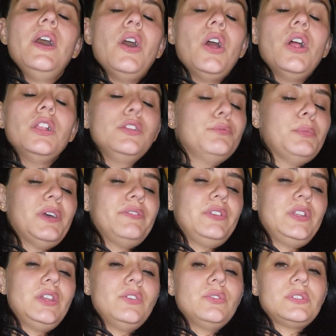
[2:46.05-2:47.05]
All of my
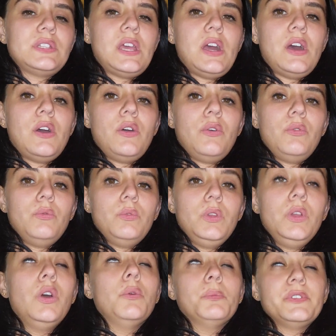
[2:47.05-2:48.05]
videos now, well,
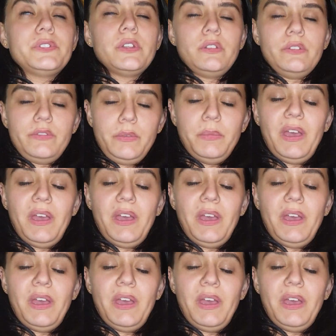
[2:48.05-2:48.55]
almost all of them,